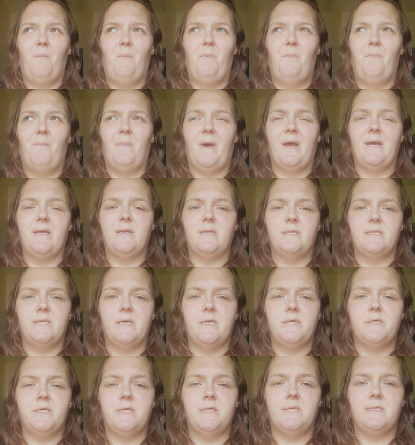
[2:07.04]
my
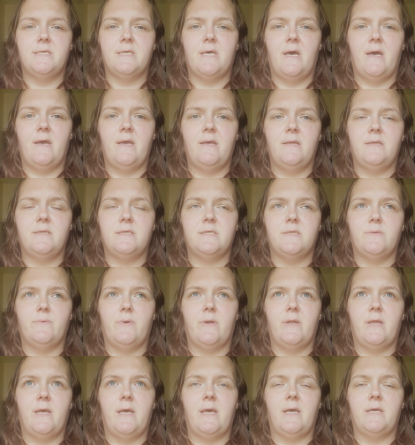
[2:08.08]
incision sites
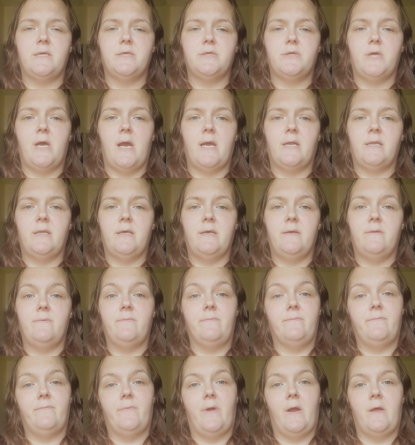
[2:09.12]
where they extracted,
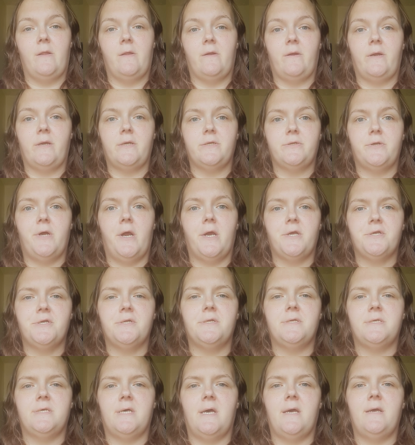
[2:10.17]
rather
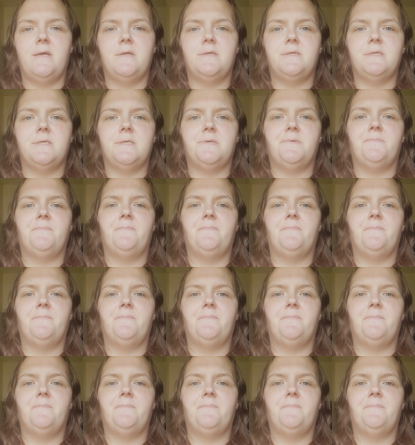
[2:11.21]
extraction sites.